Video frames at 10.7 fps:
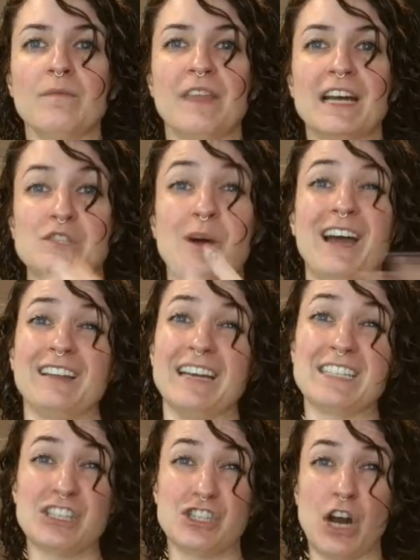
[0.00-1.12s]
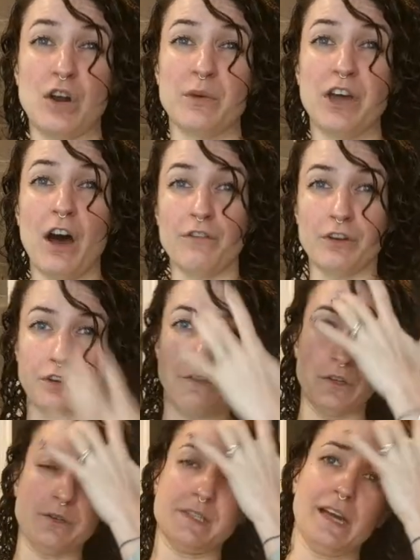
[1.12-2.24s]
That's why I like to start with hover
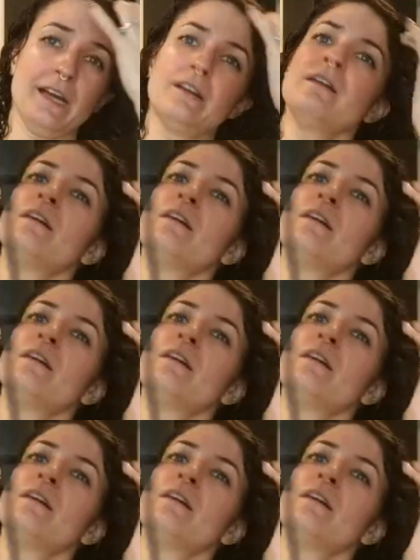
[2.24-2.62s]
diffusing.